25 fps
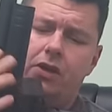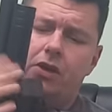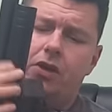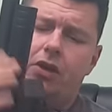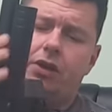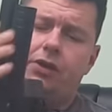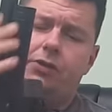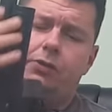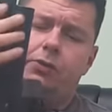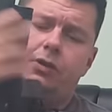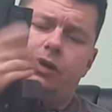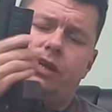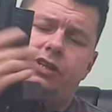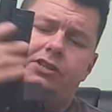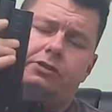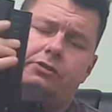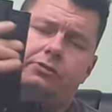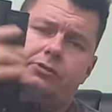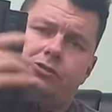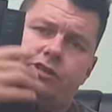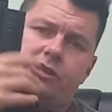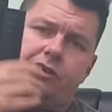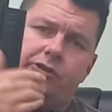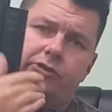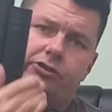And all I did was
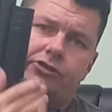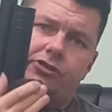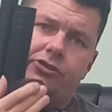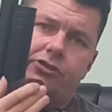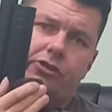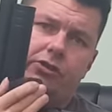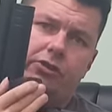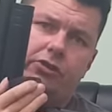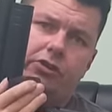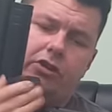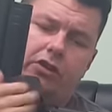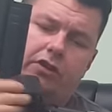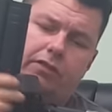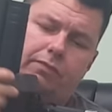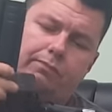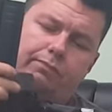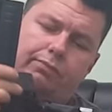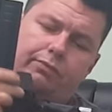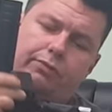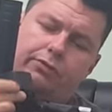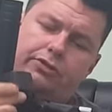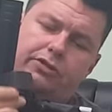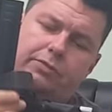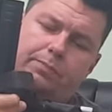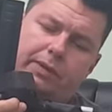took the stock off, brought a